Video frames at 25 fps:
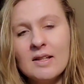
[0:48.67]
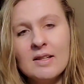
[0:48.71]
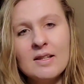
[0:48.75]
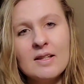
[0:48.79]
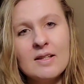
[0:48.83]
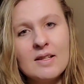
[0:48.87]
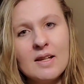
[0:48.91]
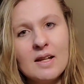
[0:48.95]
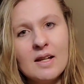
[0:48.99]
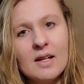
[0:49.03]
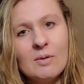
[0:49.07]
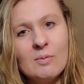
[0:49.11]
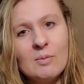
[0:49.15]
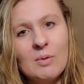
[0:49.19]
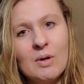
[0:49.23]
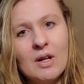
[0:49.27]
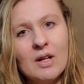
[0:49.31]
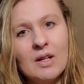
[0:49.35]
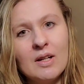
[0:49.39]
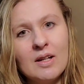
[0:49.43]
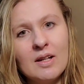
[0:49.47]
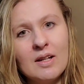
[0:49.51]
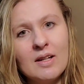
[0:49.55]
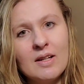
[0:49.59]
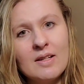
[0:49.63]
The second
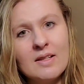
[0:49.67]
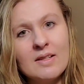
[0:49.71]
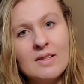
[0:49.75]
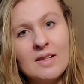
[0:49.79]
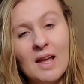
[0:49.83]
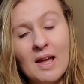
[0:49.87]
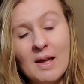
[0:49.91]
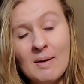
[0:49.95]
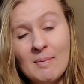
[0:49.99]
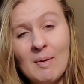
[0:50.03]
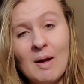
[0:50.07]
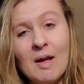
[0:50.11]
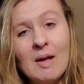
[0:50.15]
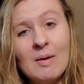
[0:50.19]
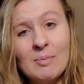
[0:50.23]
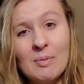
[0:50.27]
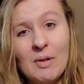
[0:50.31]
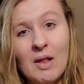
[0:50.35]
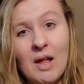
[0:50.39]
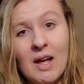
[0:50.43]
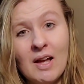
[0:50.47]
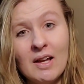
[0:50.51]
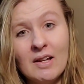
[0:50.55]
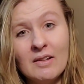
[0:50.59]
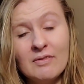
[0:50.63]
one is, am I
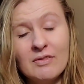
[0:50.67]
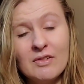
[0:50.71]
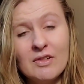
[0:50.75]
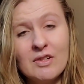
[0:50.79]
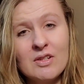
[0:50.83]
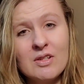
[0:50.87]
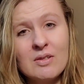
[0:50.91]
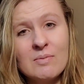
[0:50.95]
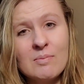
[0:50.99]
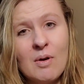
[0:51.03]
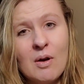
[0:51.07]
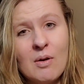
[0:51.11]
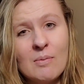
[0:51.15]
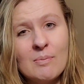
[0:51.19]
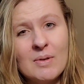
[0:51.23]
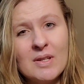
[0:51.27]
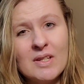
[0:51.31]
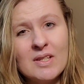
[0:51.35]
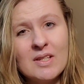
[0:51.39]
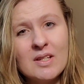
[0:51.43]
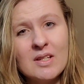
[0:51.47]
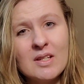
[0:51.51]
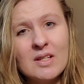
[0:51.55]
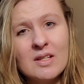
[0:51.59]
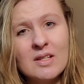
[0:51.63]
applying for a small
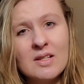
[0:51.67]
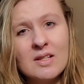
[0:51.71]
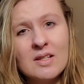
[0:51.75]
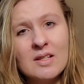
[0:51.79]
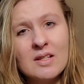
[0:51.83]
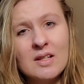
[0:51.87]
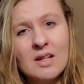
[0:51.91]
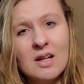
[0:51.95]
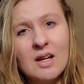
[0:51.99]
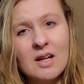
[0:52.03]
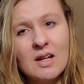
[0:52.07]
business